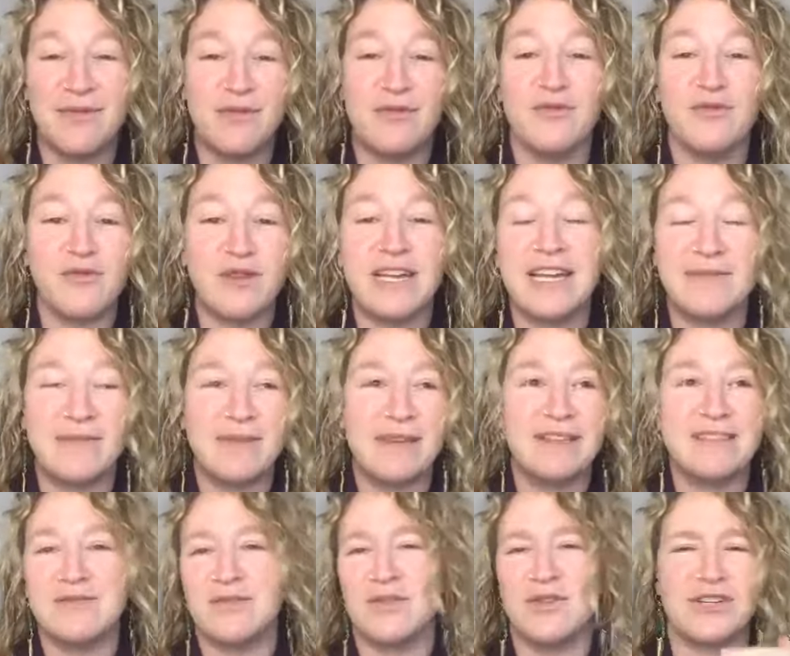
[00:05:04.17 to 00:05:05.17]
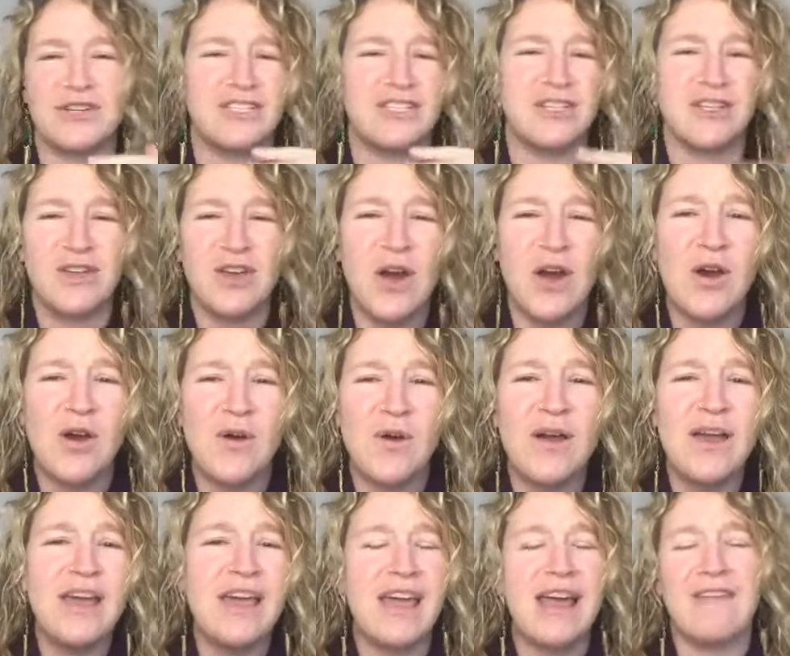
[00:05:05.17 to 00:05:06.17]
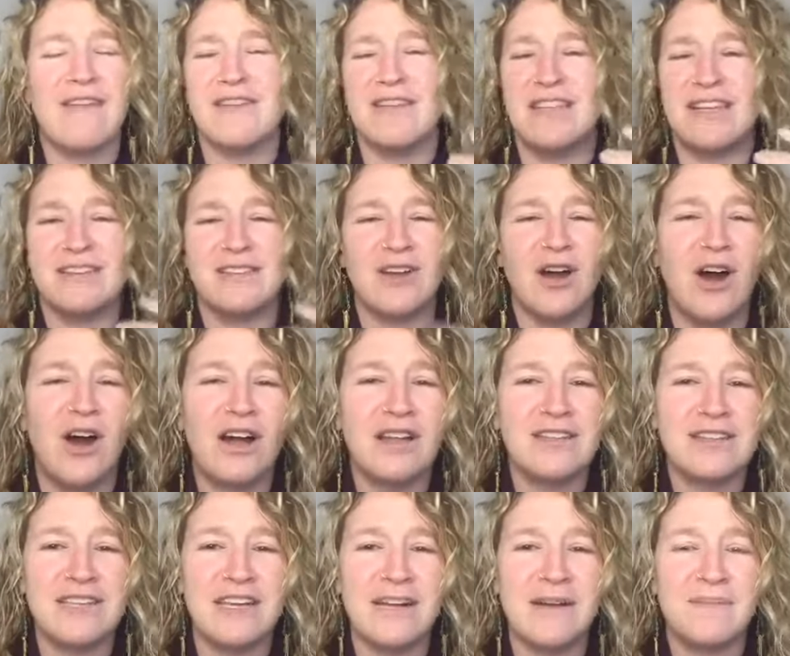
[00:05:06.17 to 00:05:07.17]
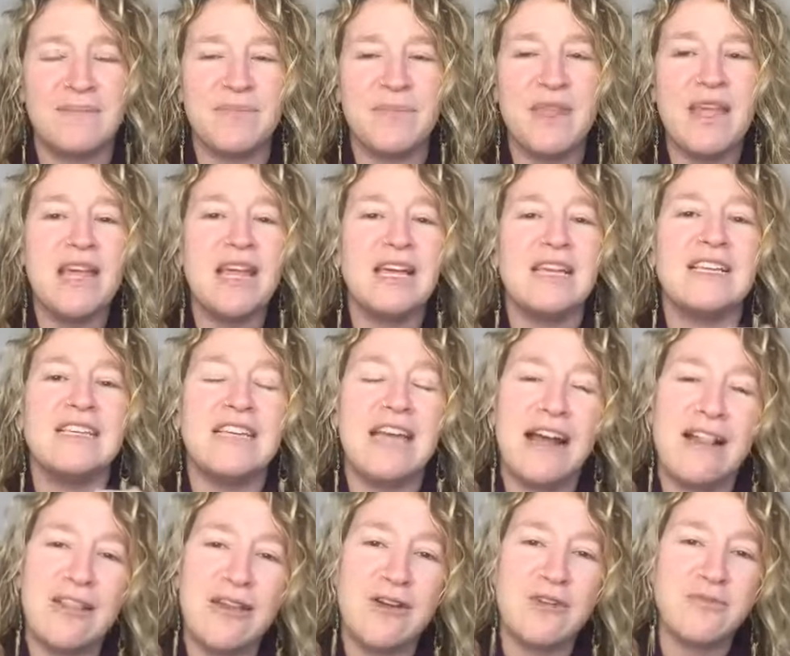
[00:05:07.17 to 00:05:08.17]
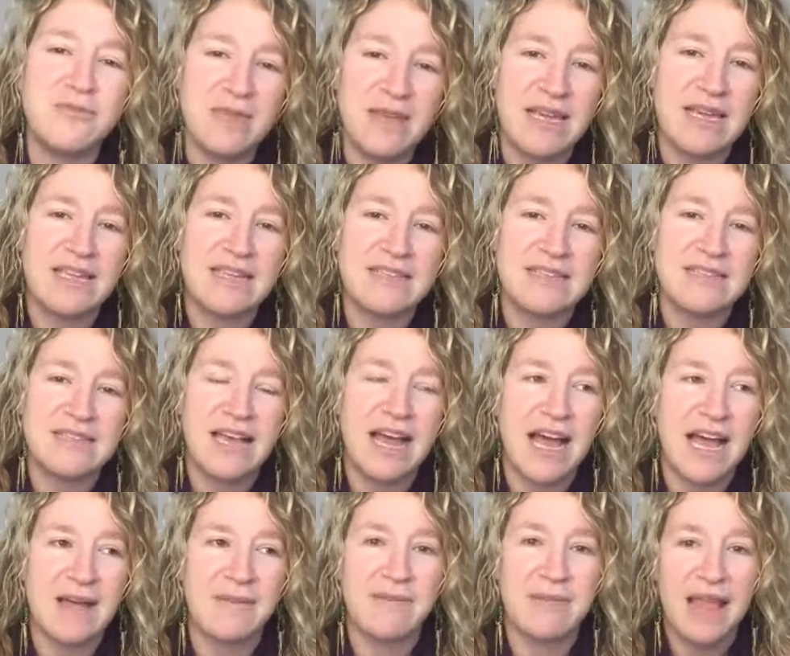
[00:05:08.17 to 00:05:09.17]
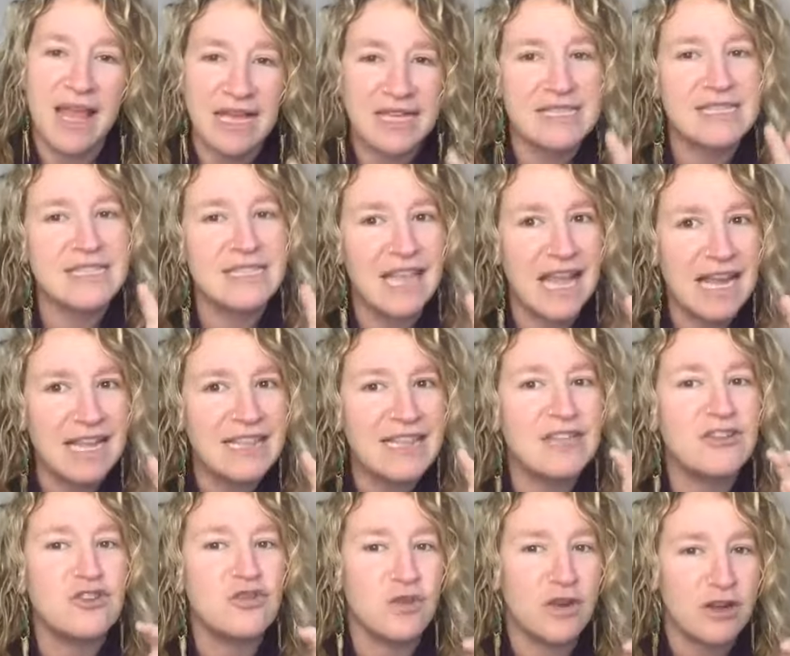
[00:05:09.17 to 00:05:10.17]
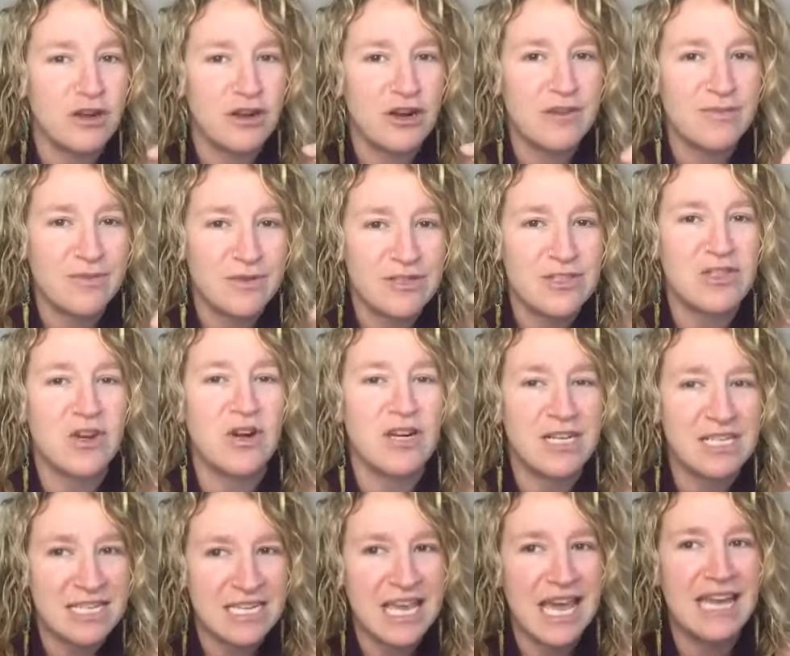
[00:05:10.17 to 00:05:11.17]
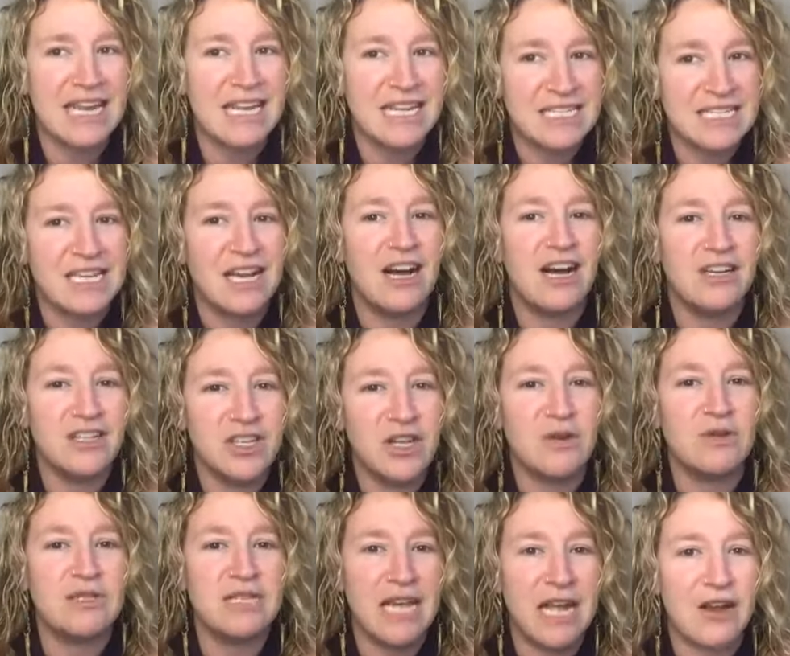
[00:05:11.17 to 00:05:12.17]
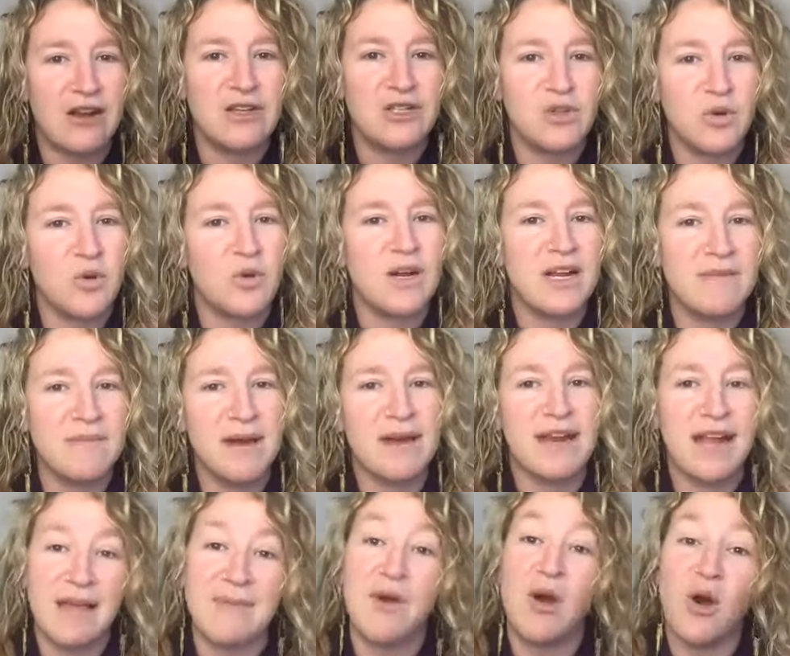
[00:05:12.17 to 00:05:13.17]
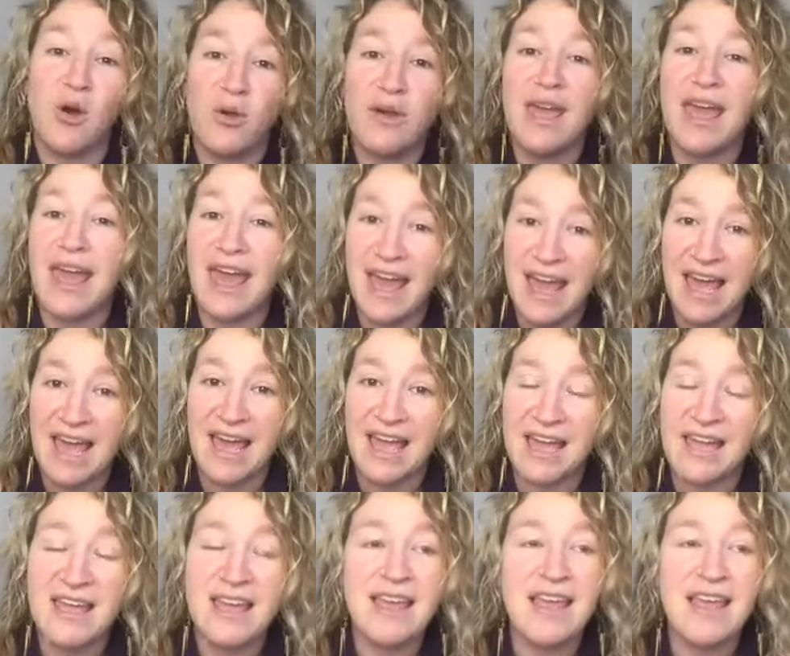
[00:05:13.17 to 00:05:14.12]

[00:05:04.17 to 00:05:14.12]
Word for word: green means we're good to go, everything's awesome. Yellow means I'm like slightly triggered, we're starting to get into unknown territory, but I'm okay.